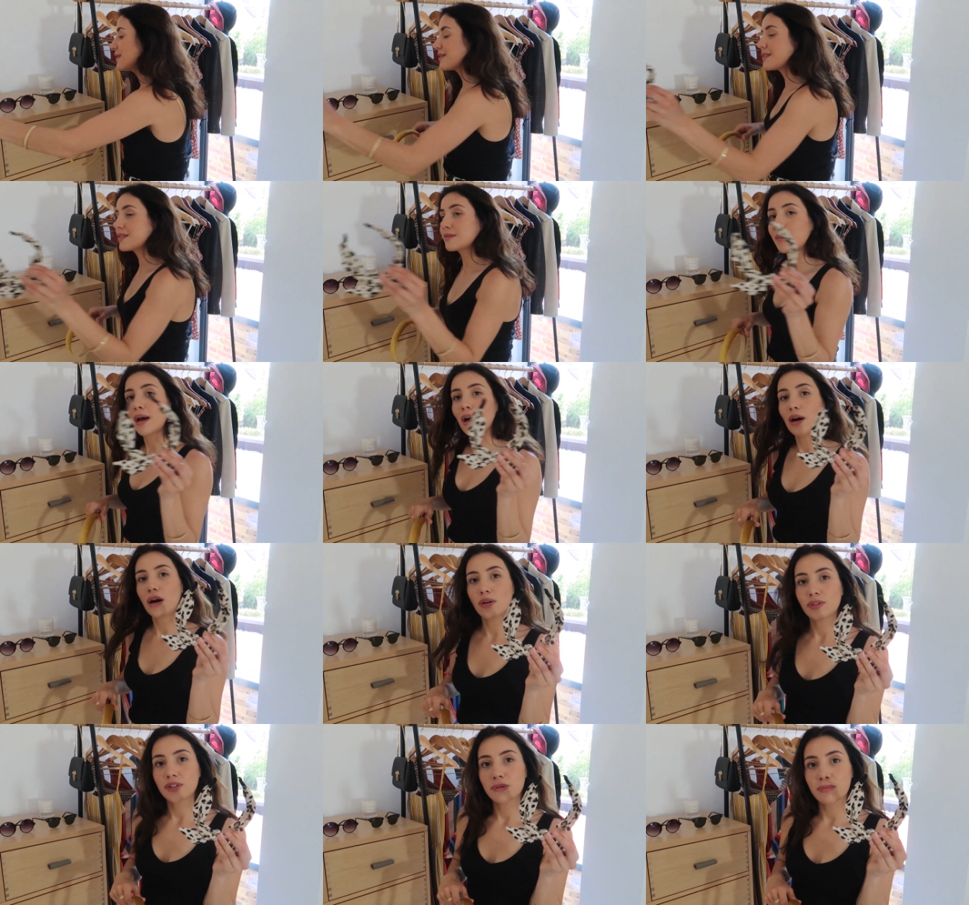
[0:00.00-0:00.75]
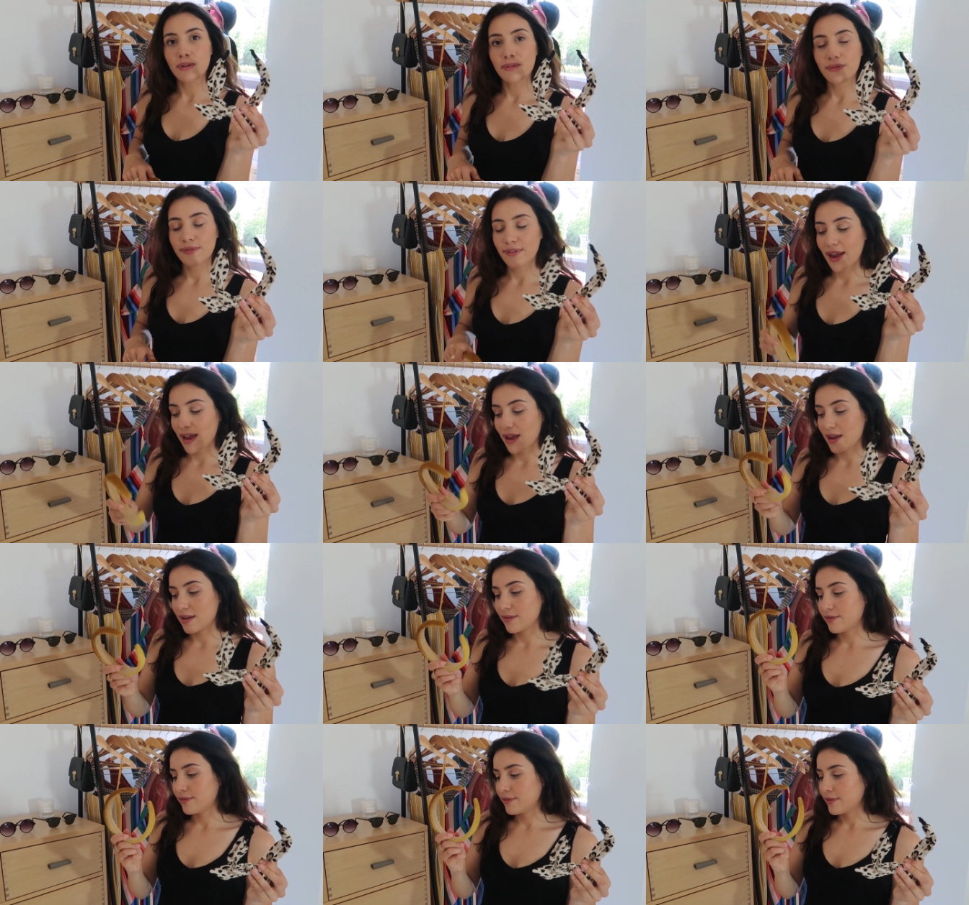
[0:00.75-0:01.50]
This is my ultimate
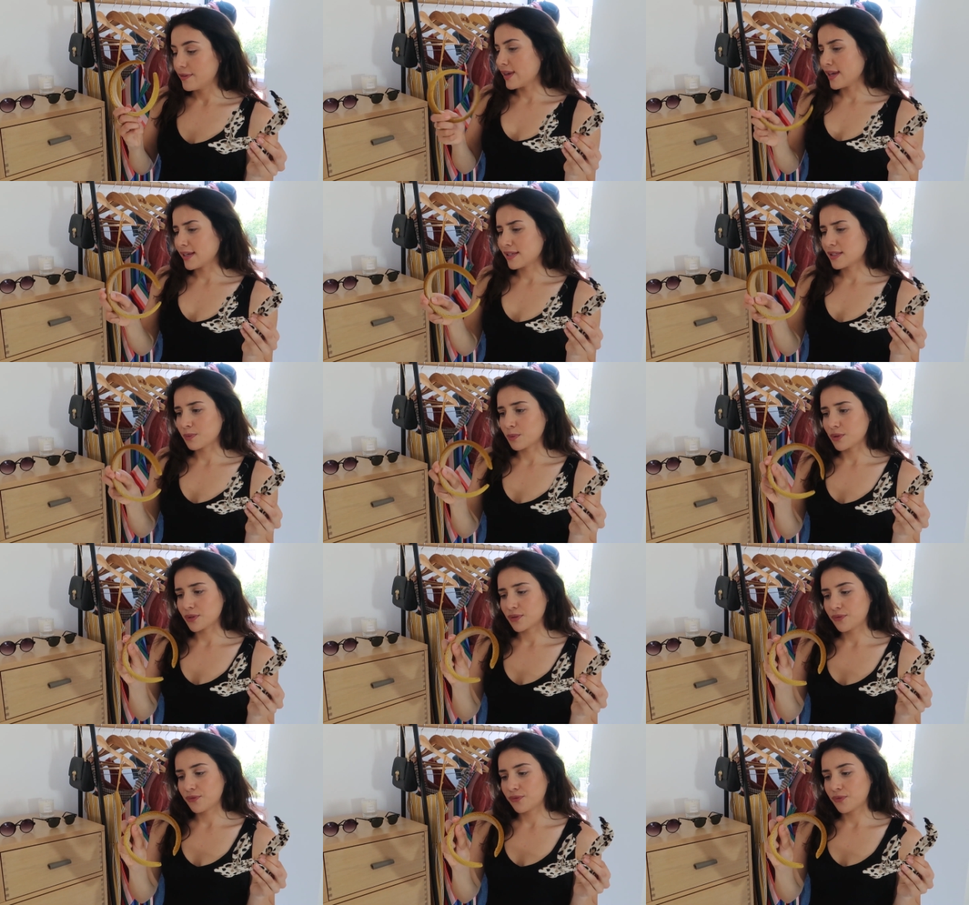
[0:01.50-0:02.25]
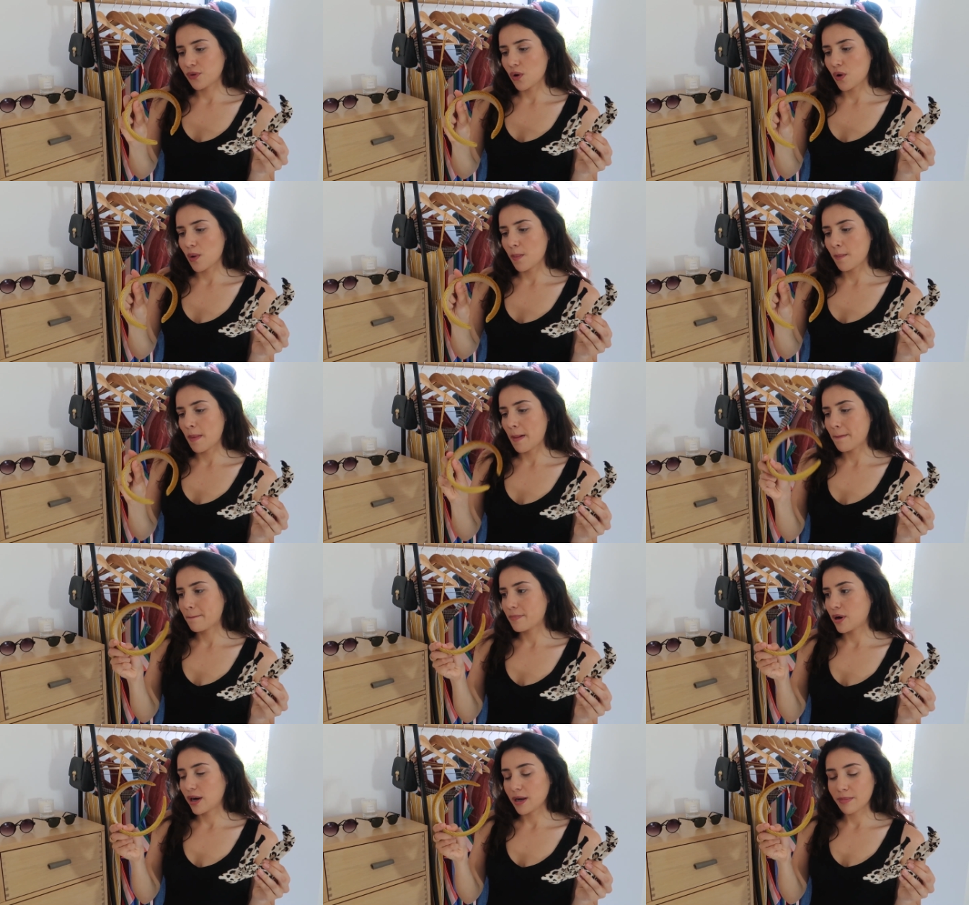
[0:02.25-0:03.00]
fave. This was
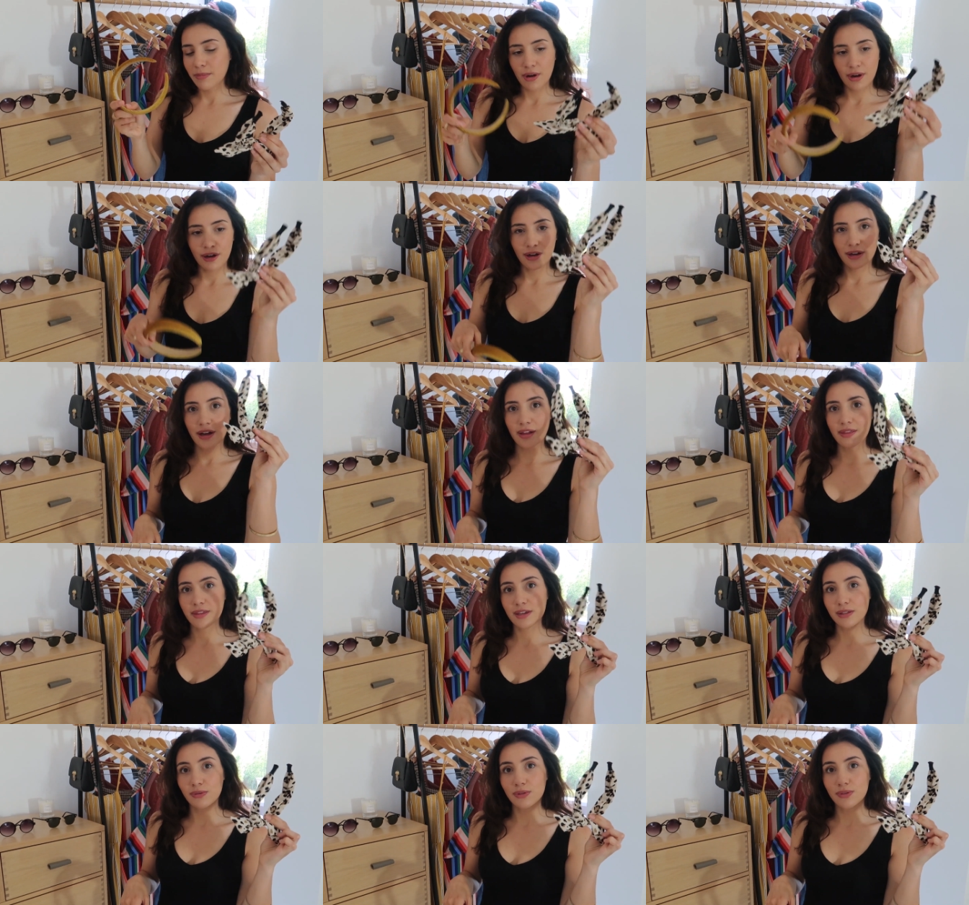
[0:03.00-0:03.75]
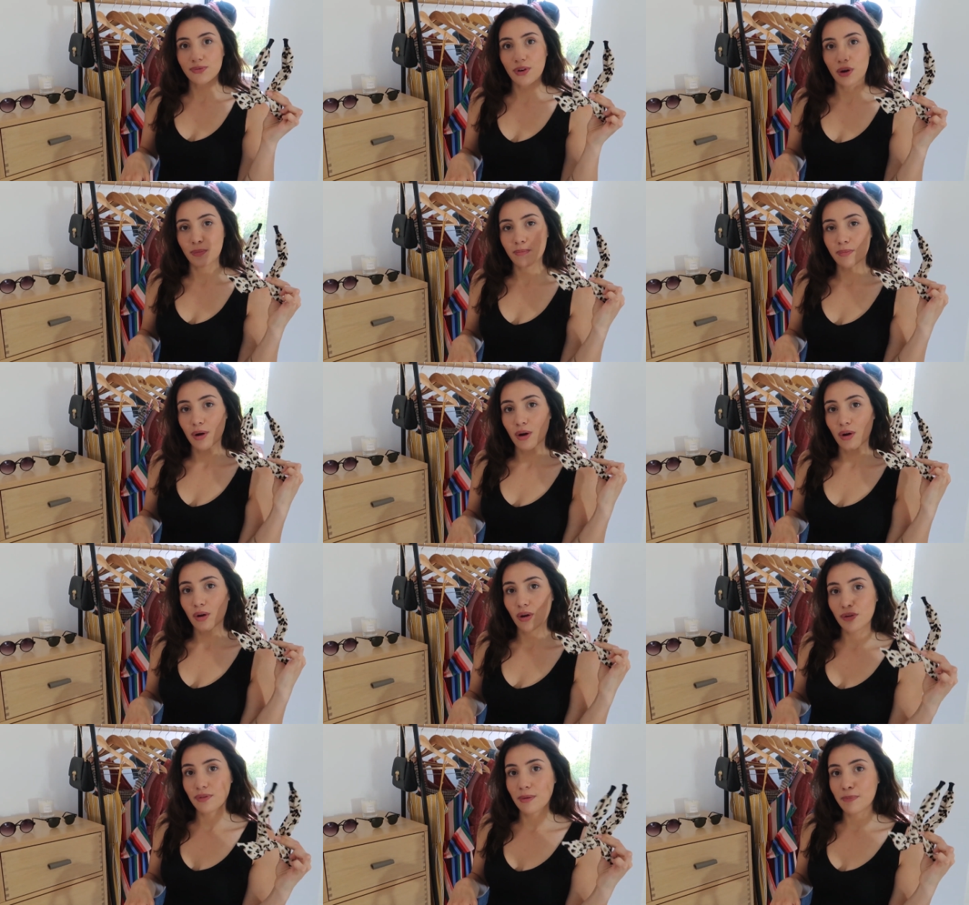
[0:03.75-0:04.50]
from Primark and this was from
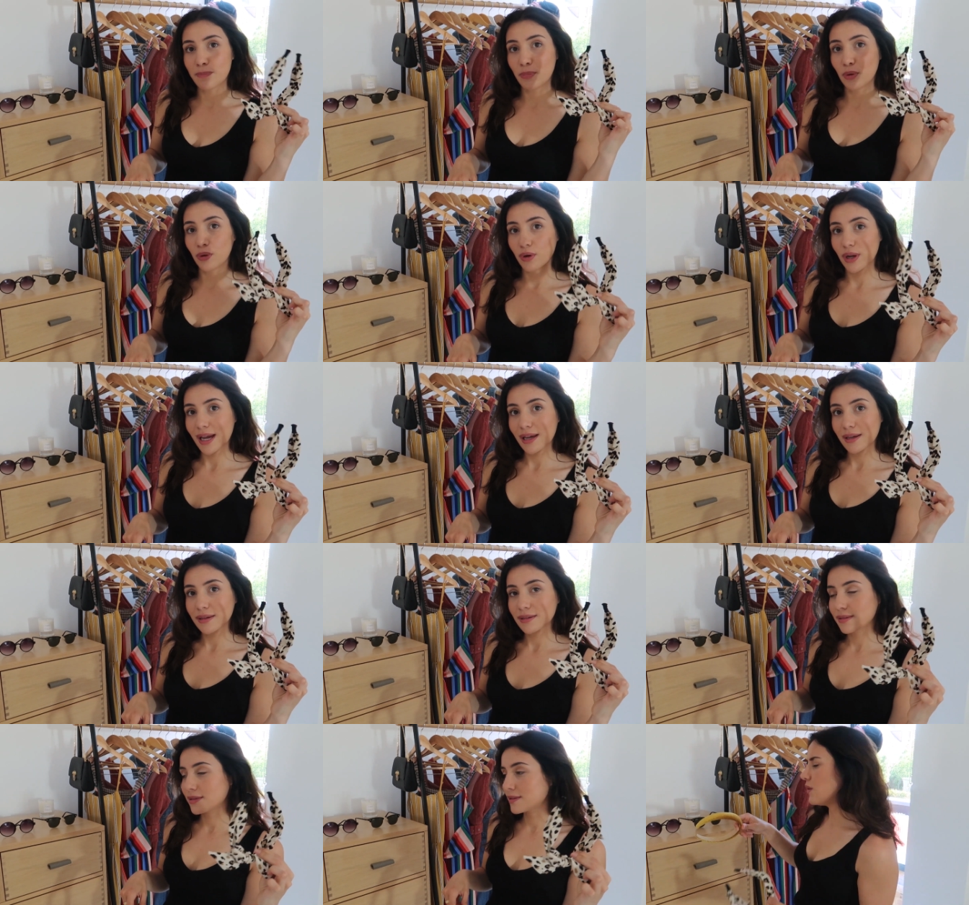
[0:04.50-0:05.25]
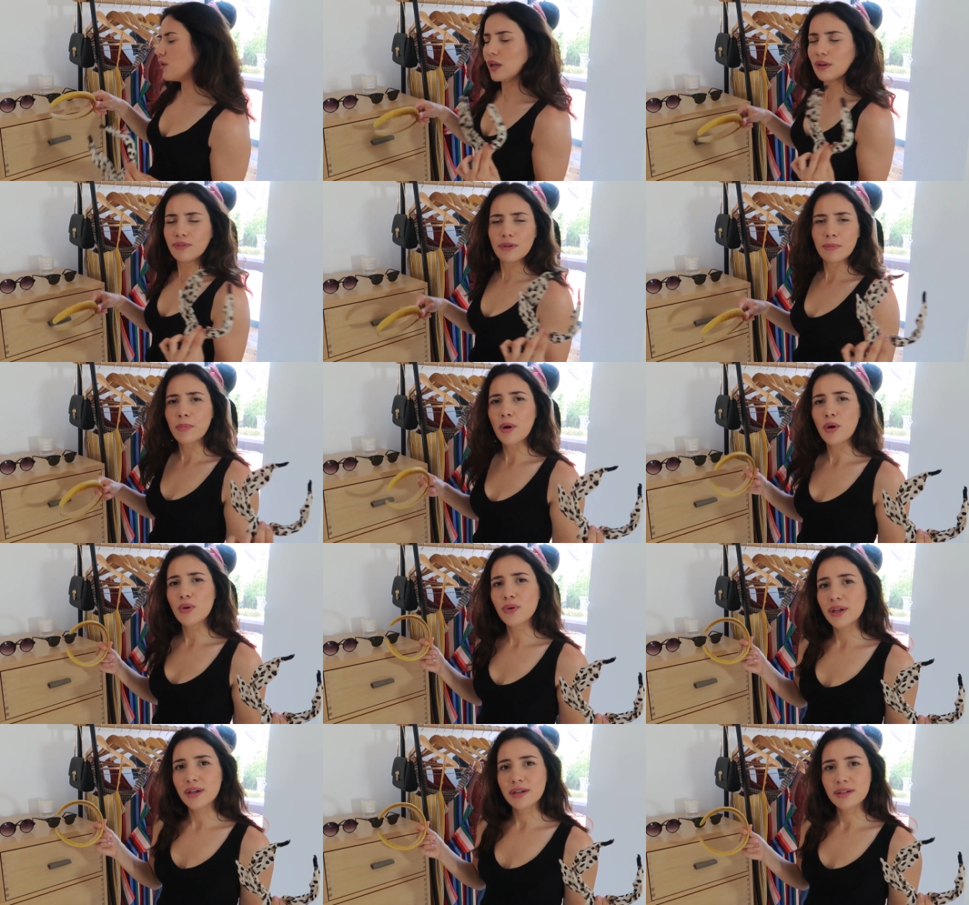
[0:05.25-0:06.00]
Oliver Bonas,
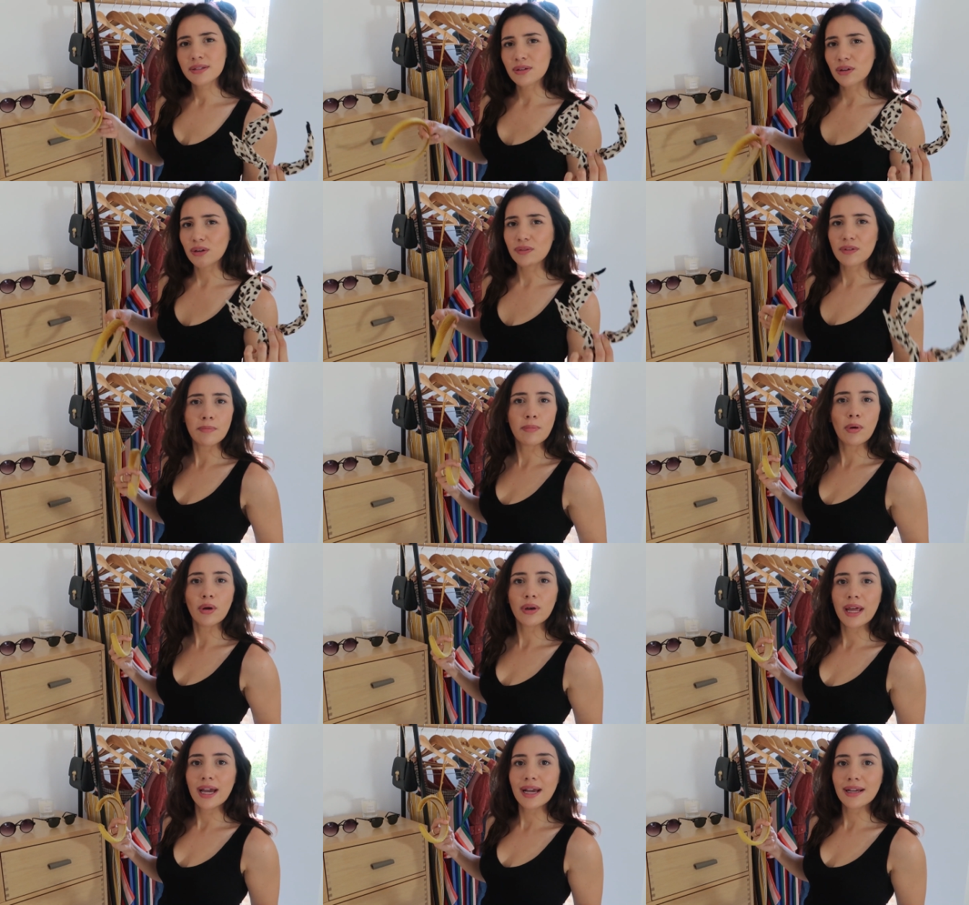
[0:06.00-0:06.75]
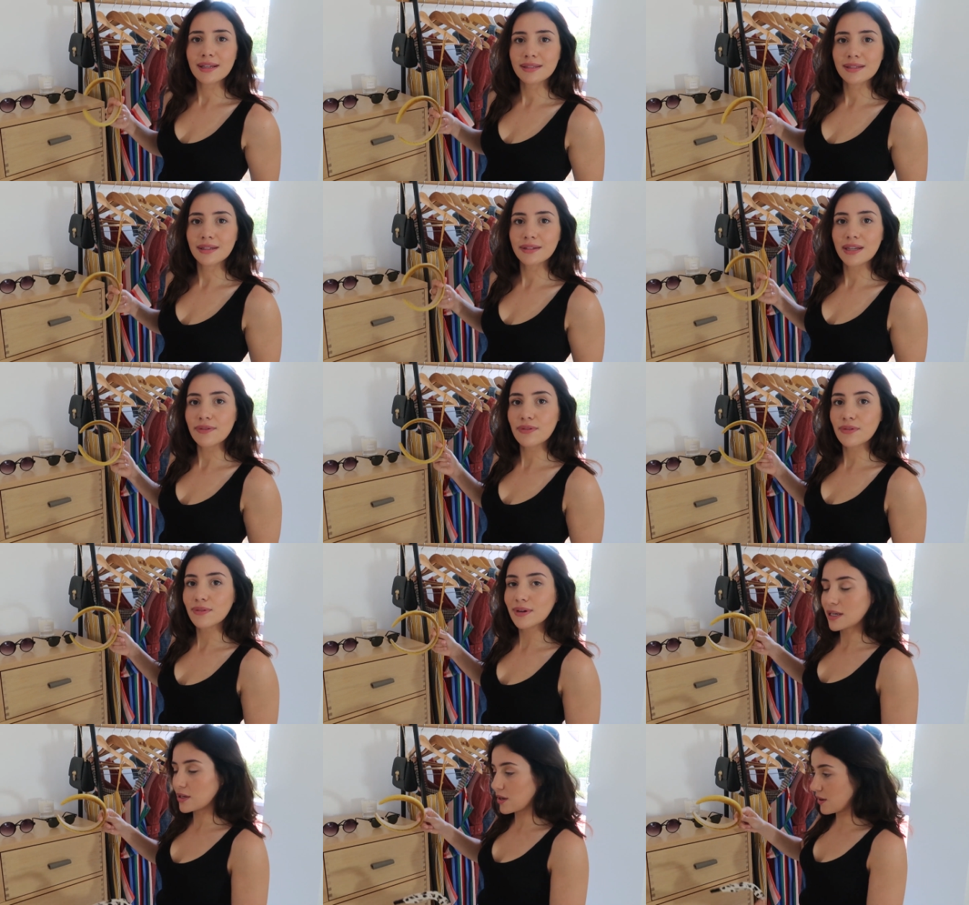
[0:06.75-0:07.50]
I never
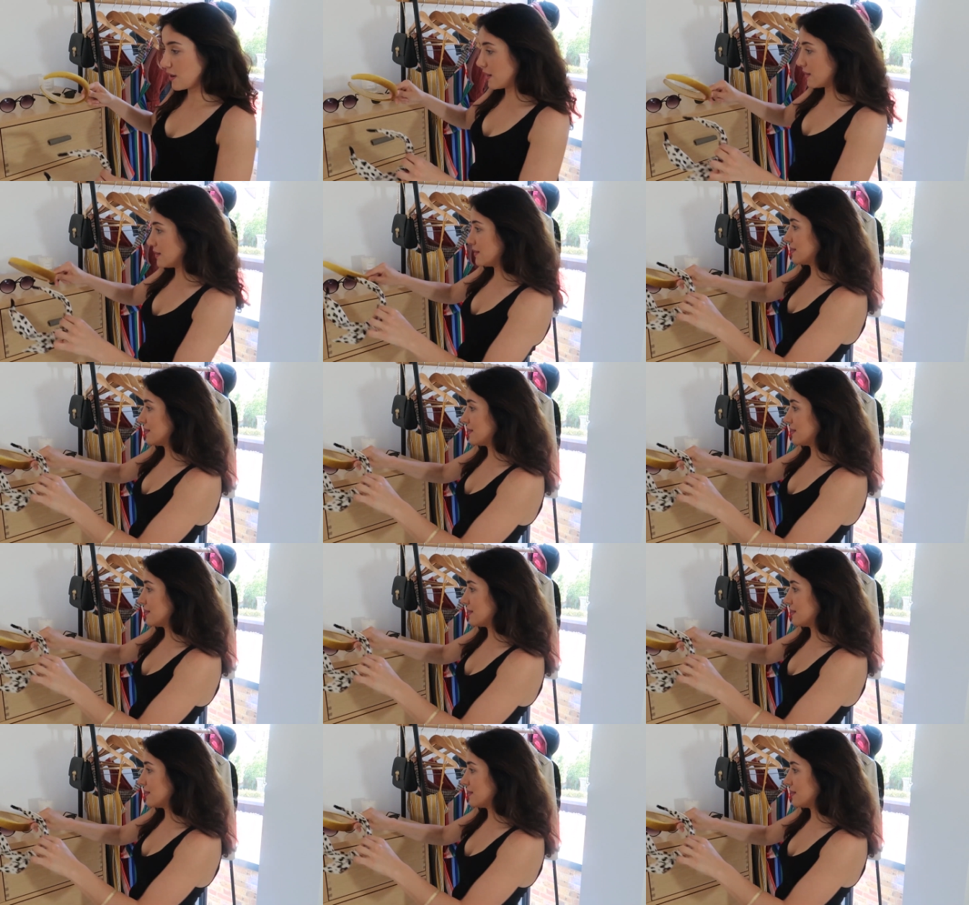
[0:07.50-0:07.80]
really know how